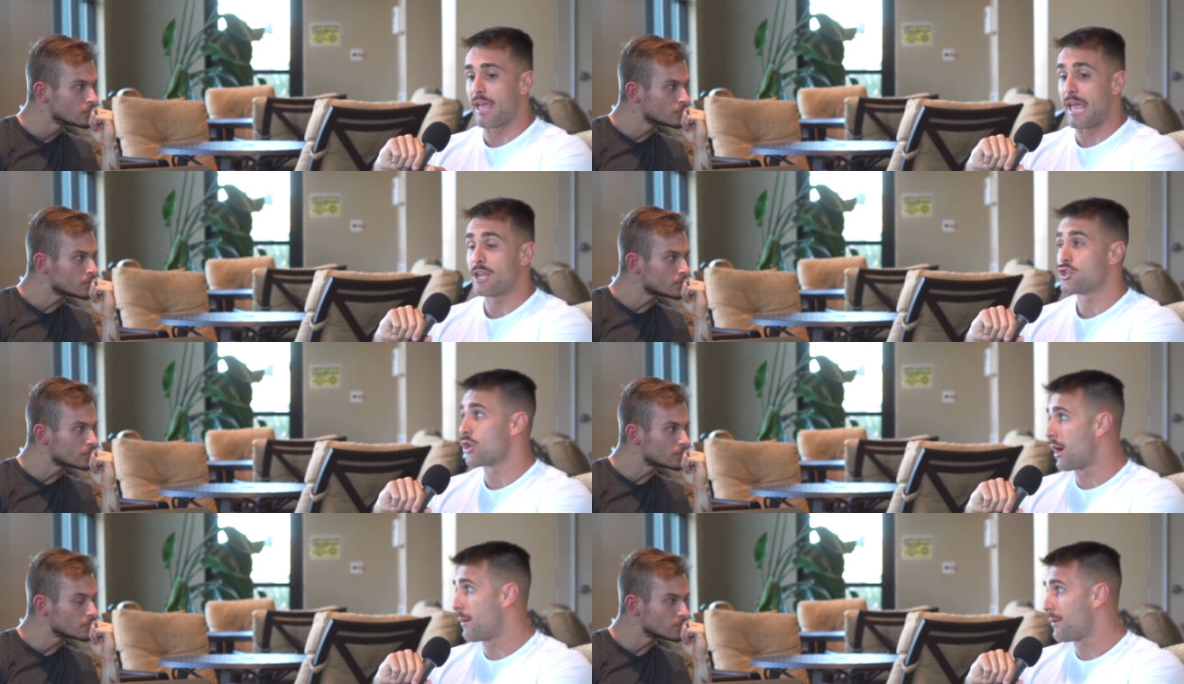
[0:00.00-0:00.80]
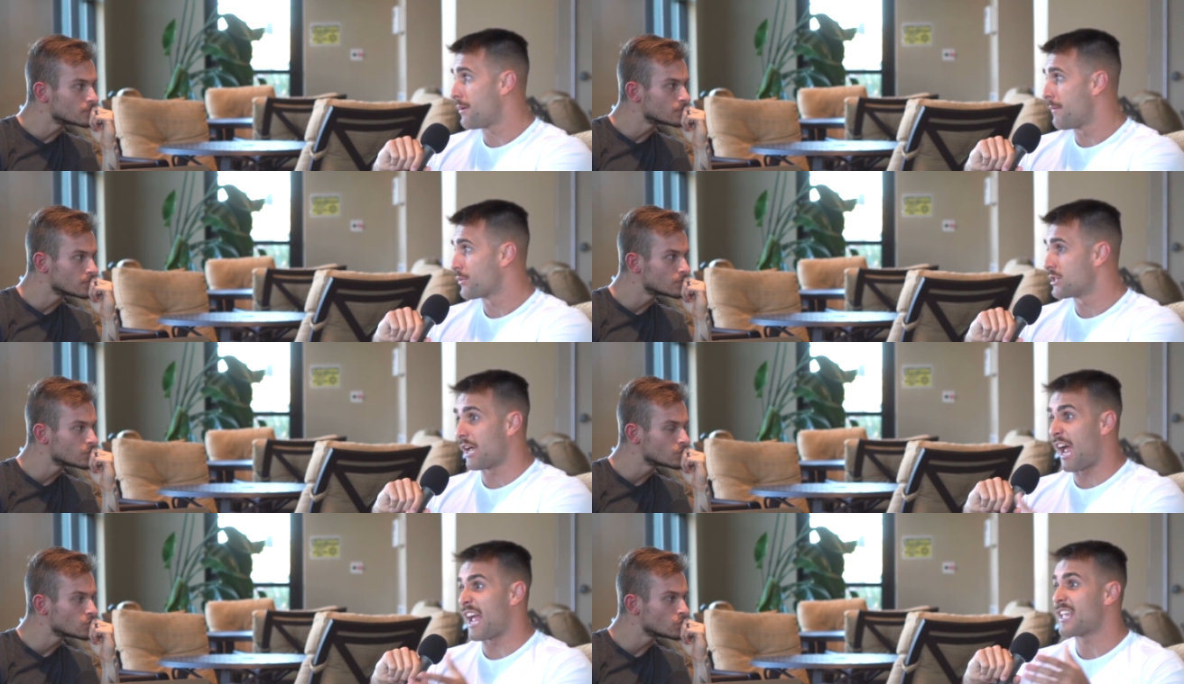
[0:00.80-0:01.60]
Speaker 1: a job
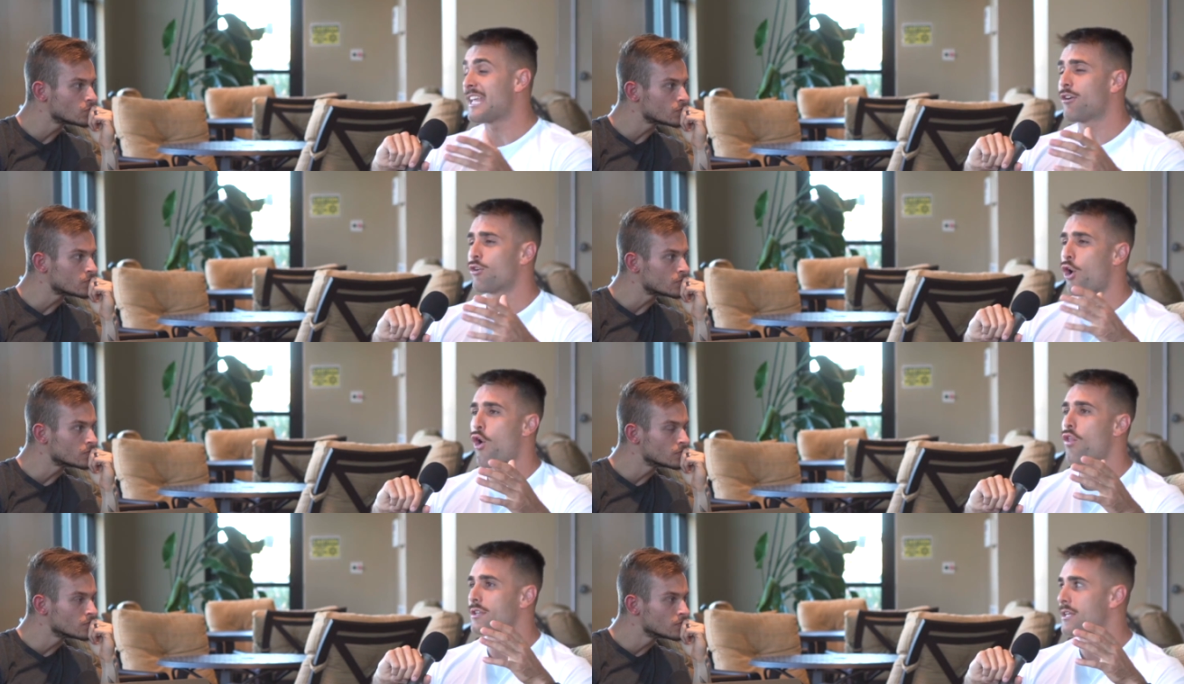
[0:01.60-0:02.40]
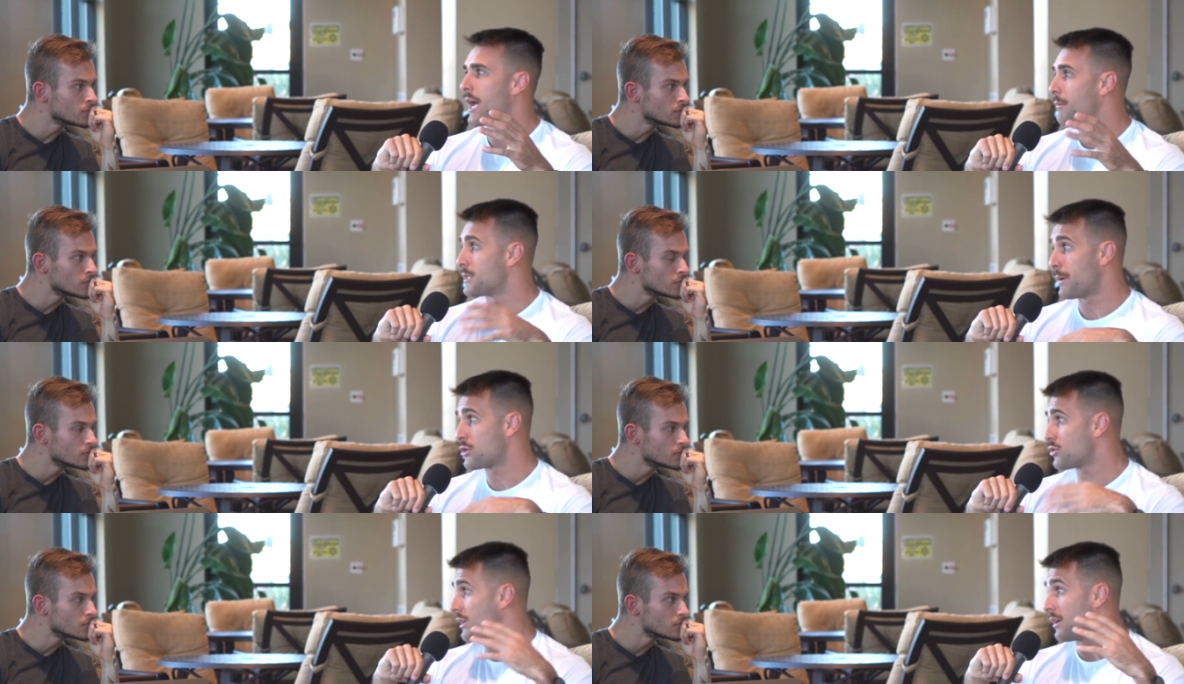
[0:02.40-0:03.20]
because I, I hear it all the time,
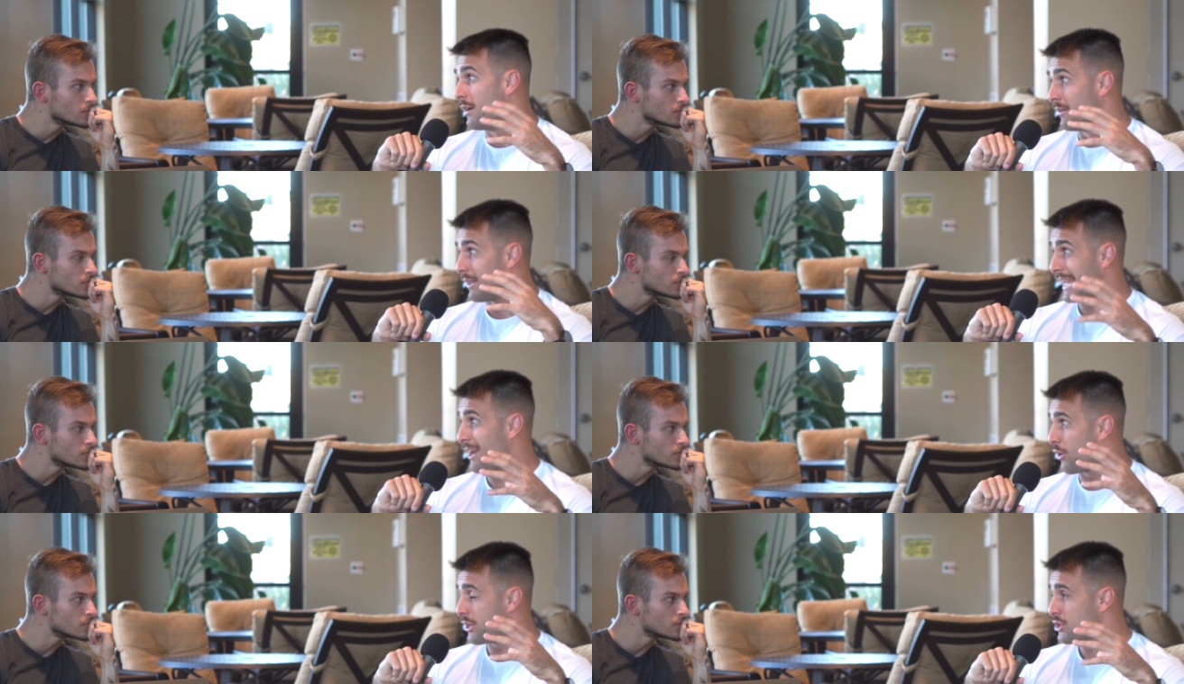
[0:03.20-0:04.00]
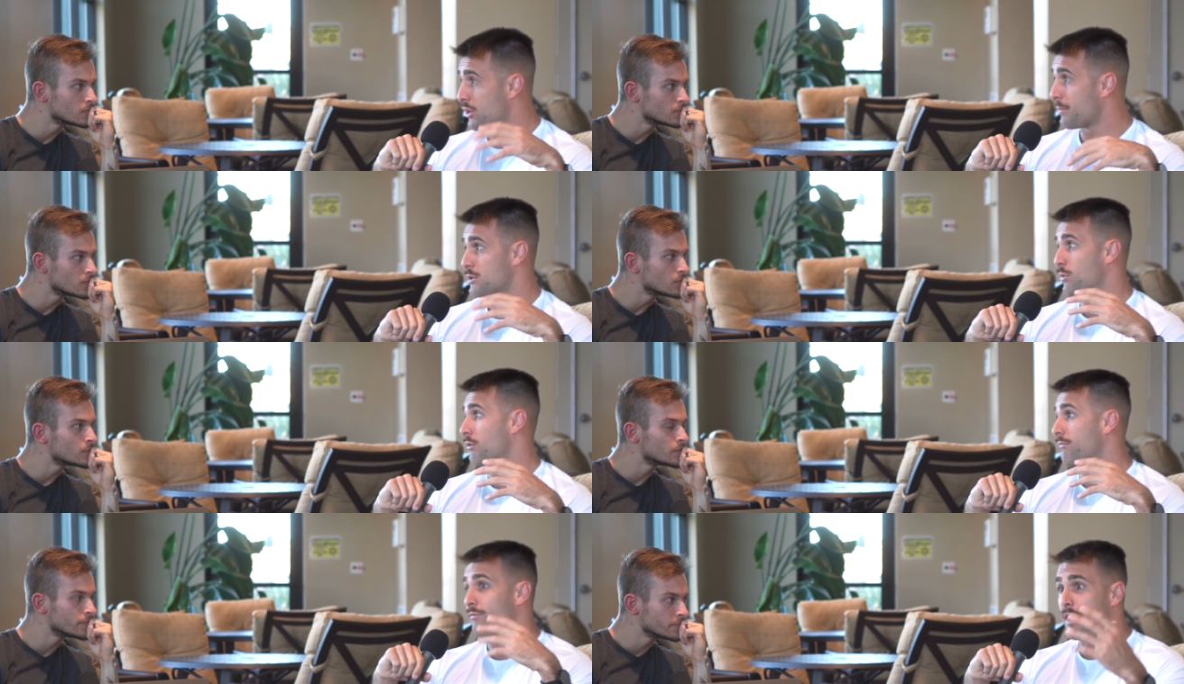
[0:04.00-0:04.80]
especially like in our industry because we're
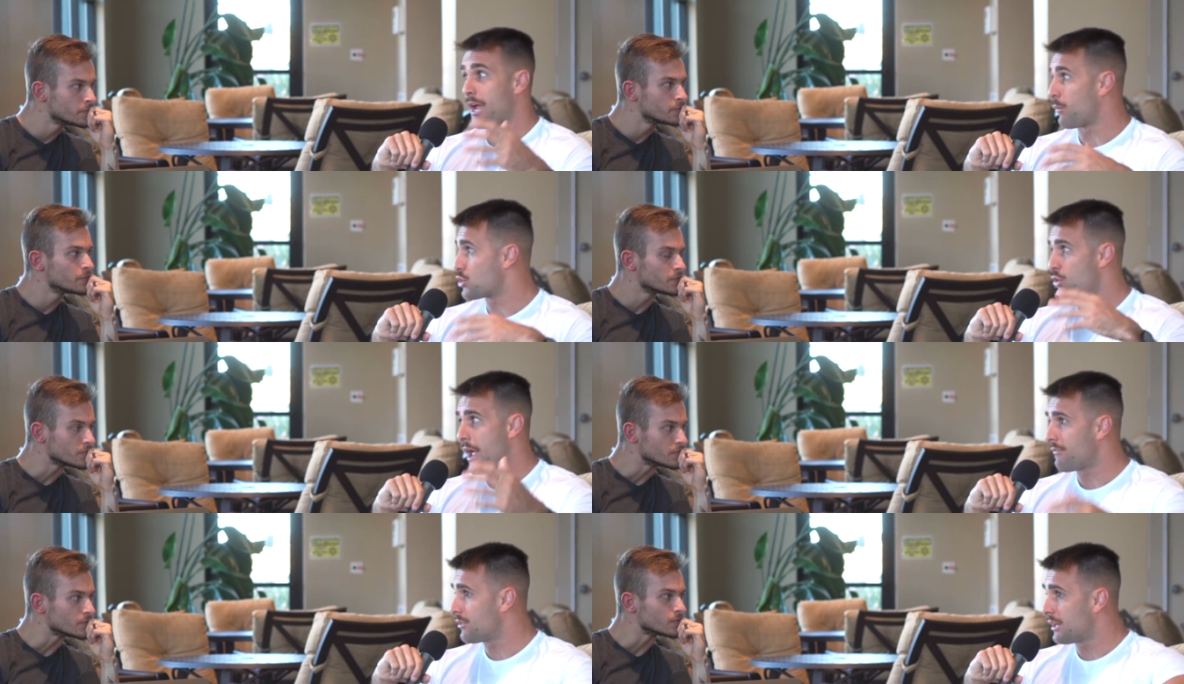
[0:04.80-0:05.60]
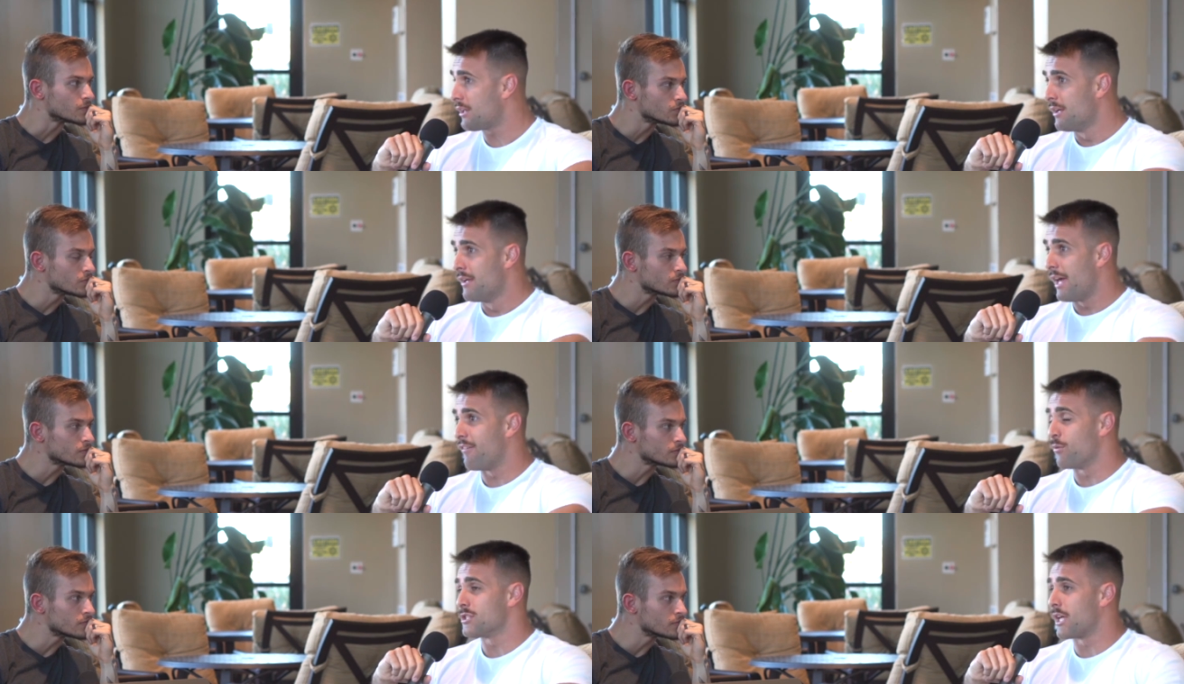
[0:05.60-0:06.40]
flying, we're traveling, and
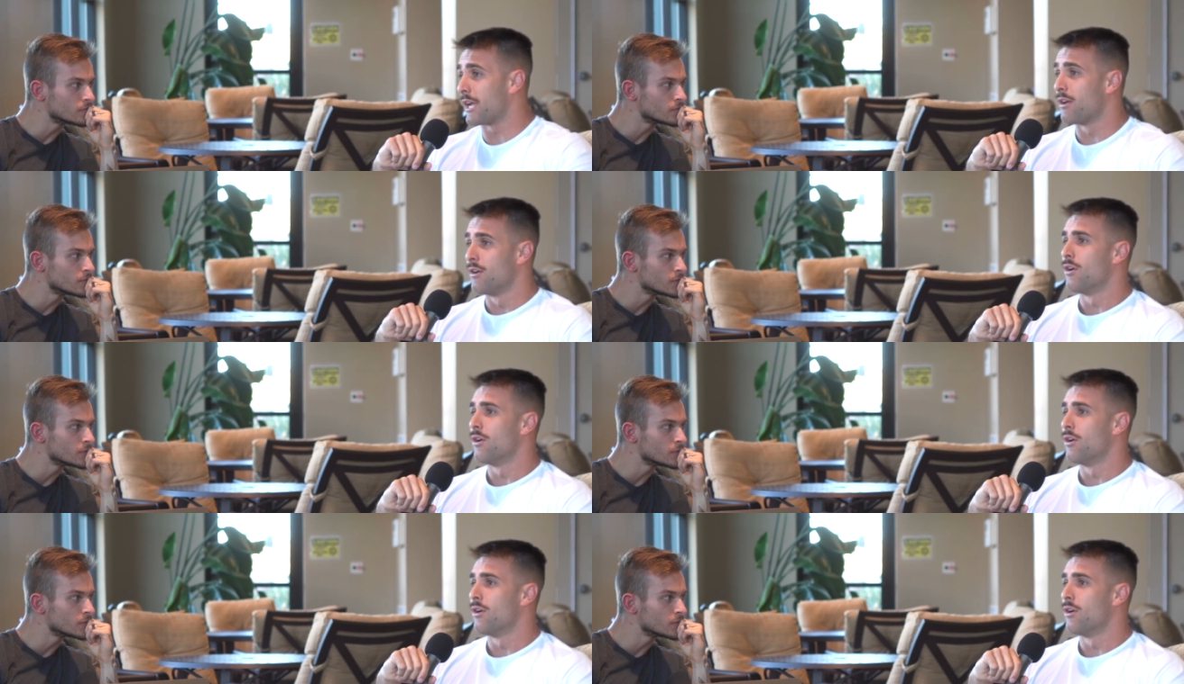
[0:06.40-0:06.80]
everyone's like,